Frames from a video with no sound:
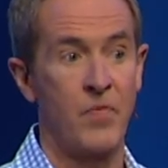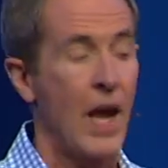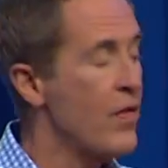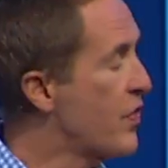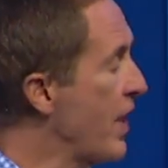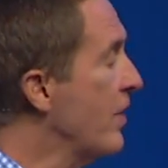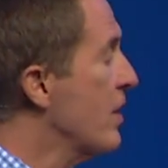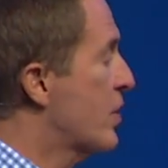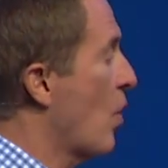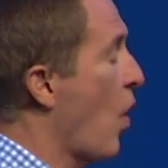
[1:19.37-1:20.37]
And the thing
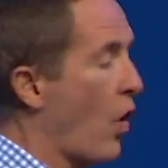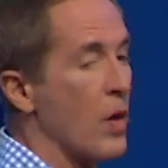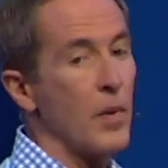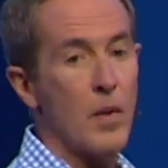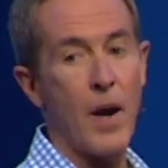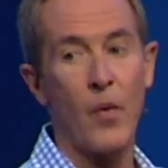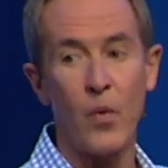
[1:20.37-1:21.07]
that's so horrible about